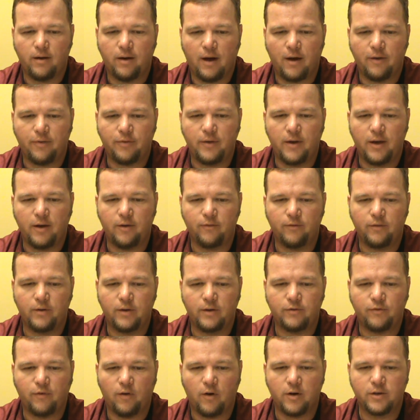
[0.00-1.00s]
I think
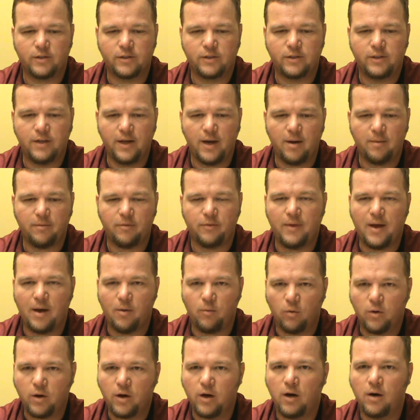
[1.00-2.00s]
as far as depth,
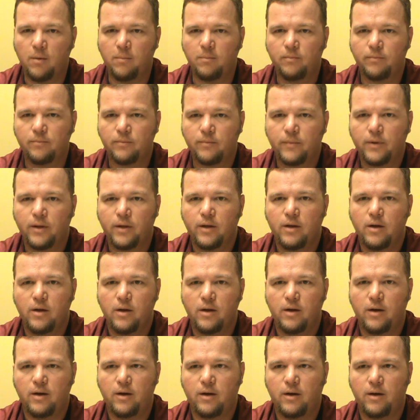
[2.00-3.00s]
that will come
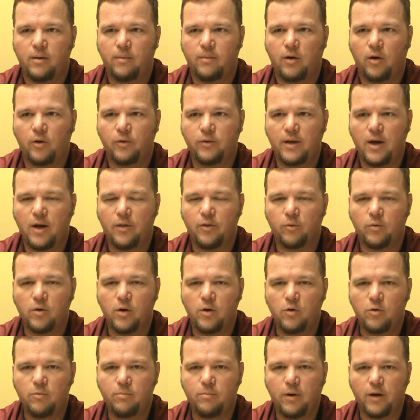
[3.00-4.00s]
on down the
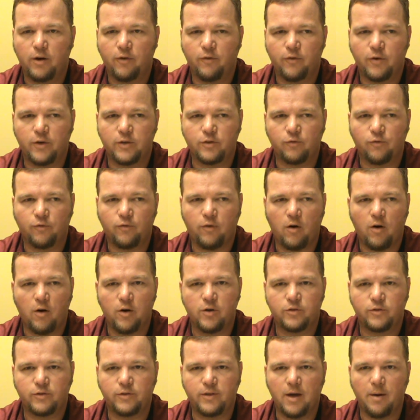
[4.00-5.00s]
road. But as
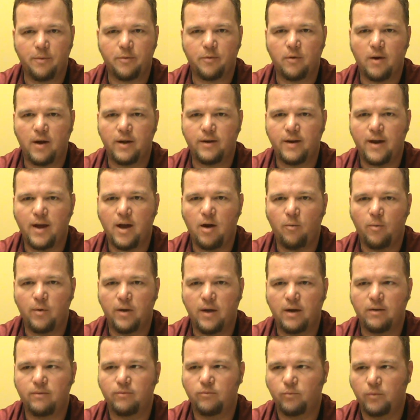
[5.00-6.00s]
far as depth right now,
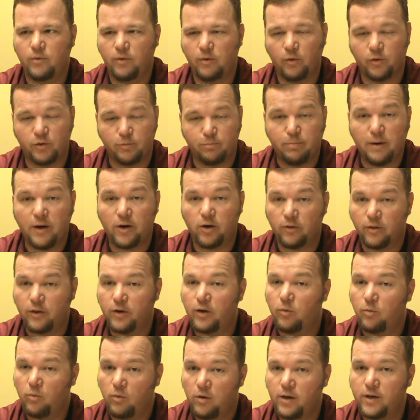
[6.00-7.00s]
it's better
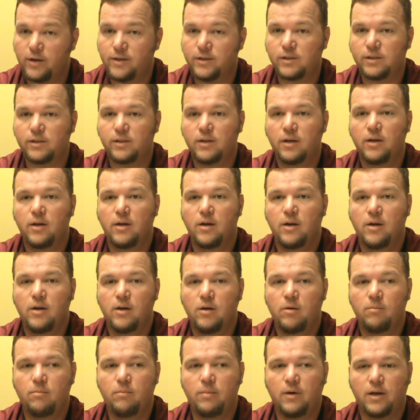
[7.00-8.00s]
than it was.
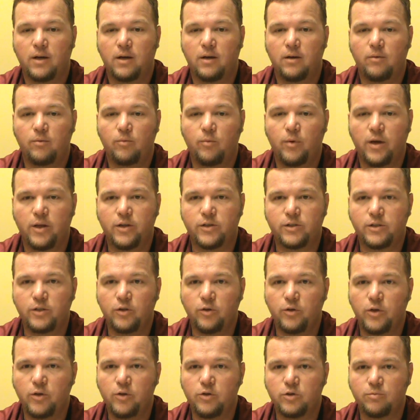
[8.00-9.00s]
But we could
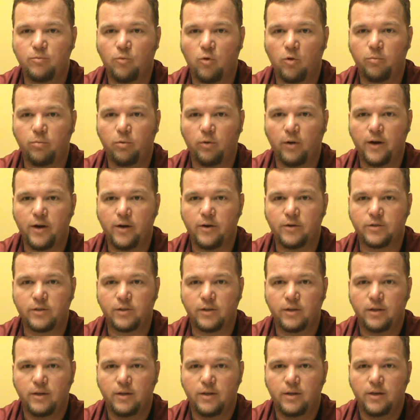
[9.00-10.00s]
still use more
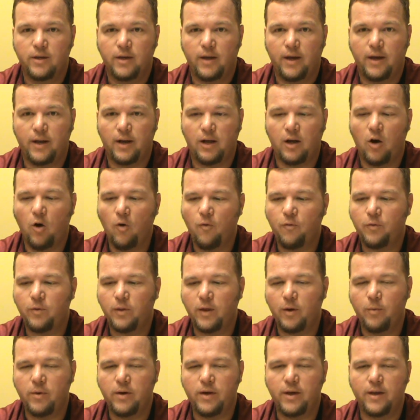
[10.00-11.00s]
players. And
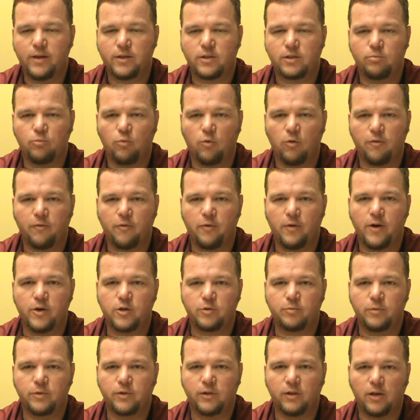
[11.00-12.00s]
hopefully we get some more
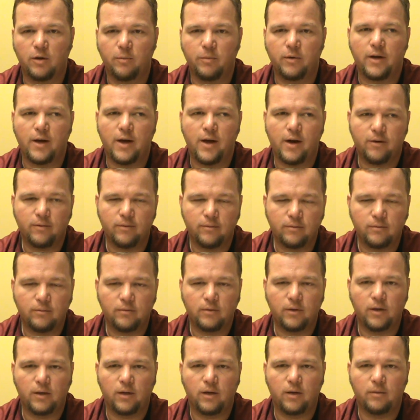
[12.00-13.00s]
freshmen coming out
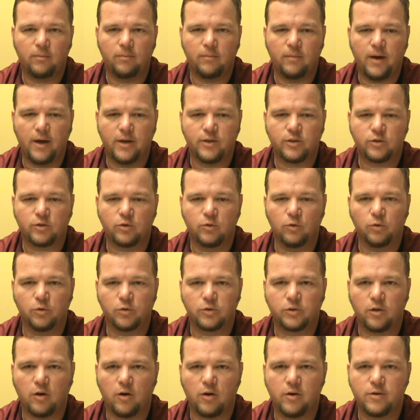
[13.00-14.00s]
as school
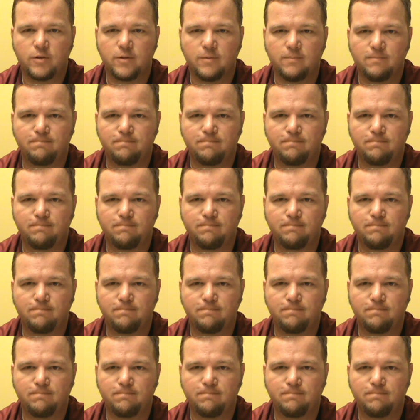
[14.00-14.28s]
starts.